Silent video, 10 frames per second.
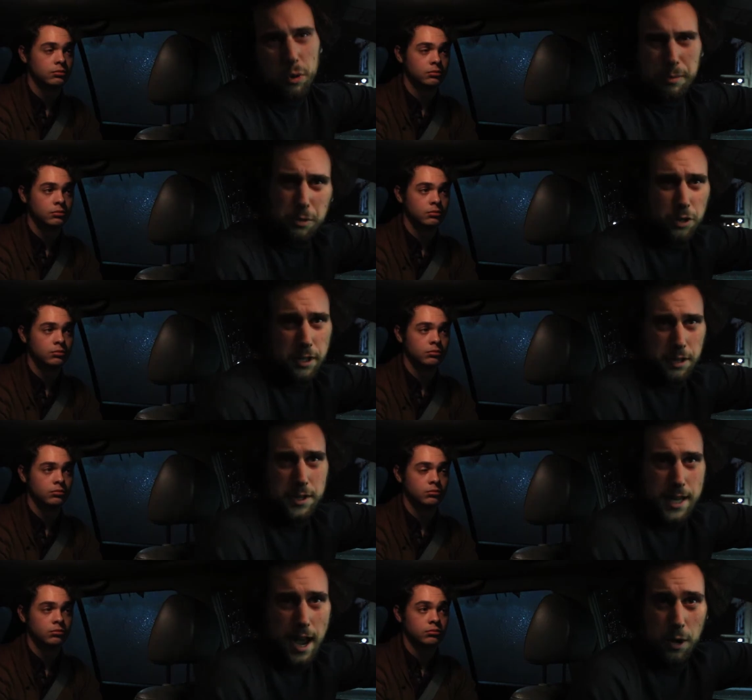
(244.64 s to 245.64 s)
Speaker 1: We've been running around
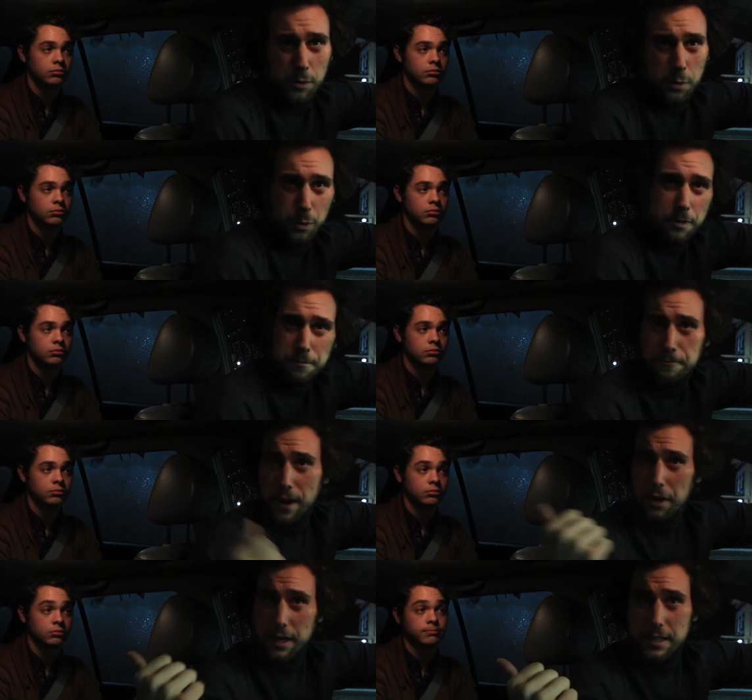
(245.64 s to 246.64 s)
town with a
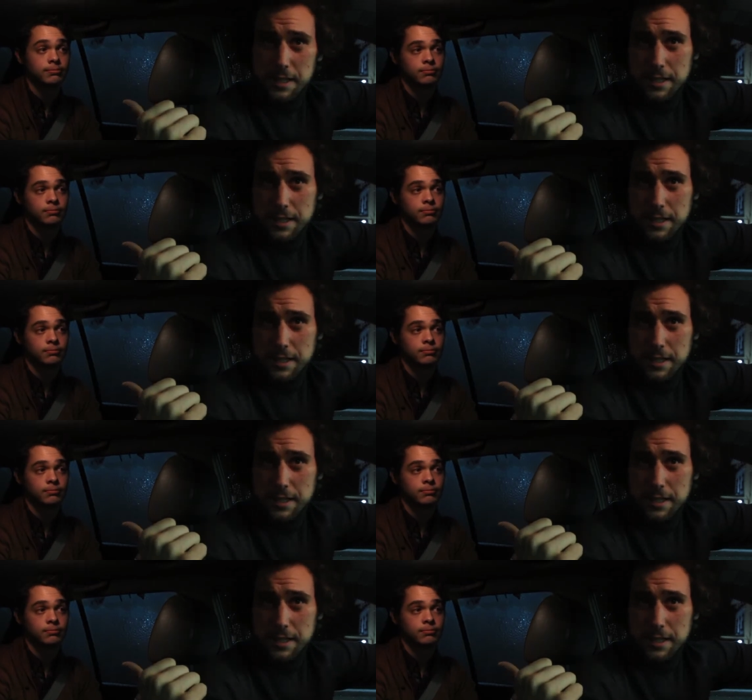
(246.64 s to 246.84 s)
very